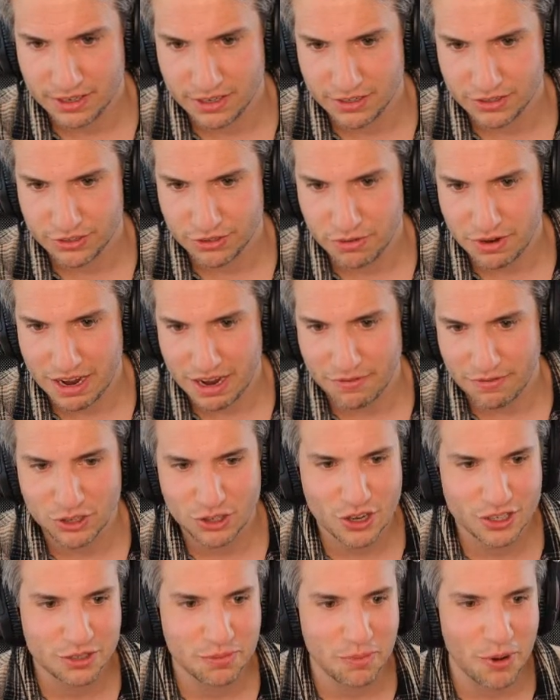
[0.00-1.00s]
So you have
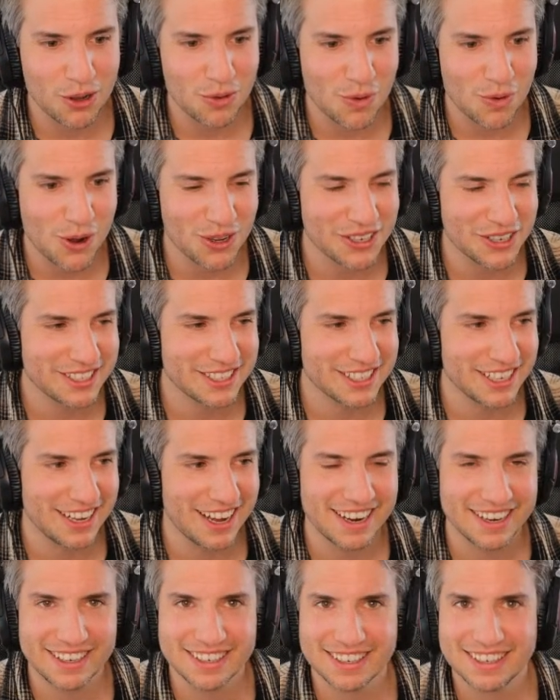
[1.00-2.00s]
a small wall is
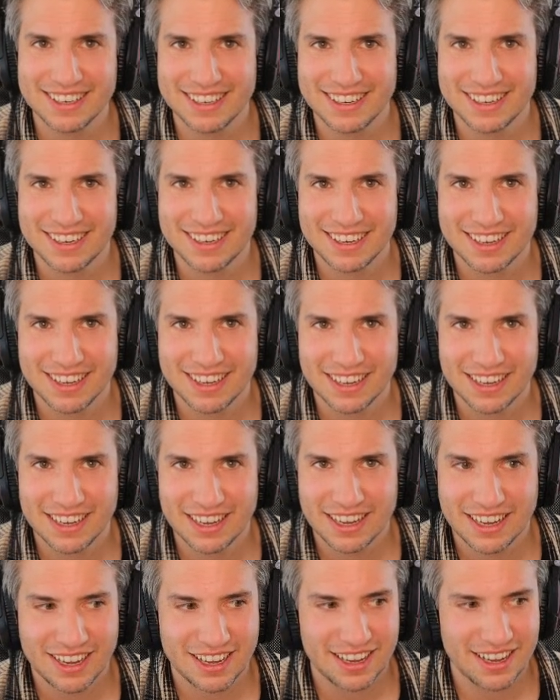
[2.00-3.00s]
aligned
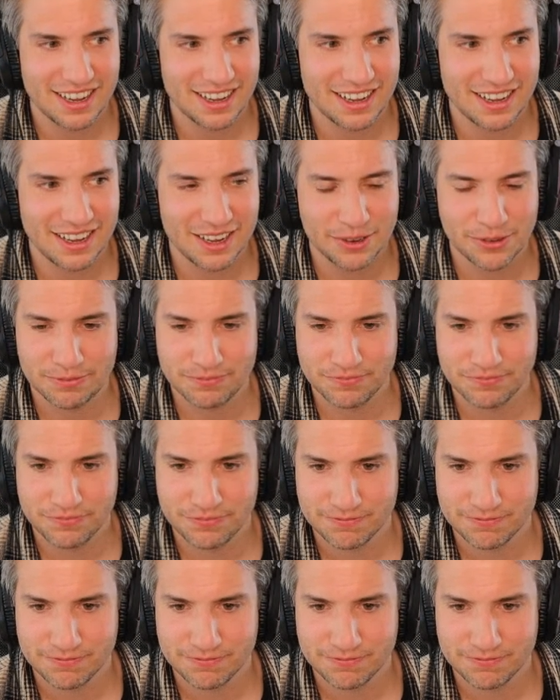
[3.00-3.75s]
to